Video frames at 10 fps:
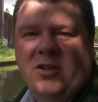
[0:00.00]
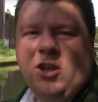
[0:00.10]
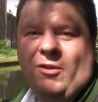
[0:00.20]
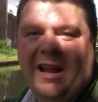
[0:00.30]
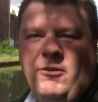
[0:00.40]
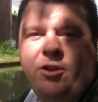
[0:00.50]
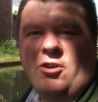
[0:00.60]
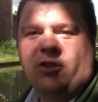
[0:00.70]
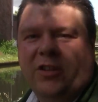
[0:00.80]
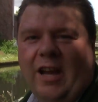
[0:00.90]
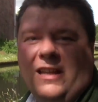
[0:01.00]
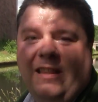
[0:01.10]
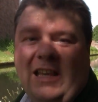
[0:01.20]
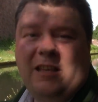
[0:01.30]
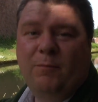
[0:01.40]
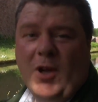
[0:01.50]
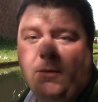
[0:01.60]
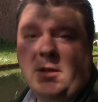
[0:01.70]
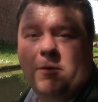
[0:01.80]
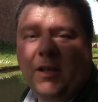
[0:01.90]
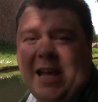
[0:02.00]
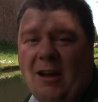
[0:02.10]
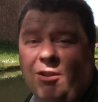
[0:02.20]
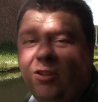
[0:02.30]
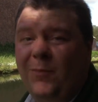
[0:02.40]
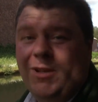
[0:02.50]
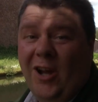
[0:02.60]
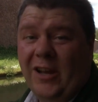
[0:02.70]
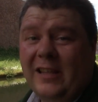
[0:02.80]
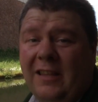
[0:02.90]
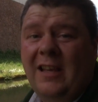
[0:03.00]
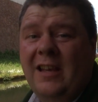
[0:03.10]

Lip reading: So we're now alongside the Birmingham Canal, and to be honest,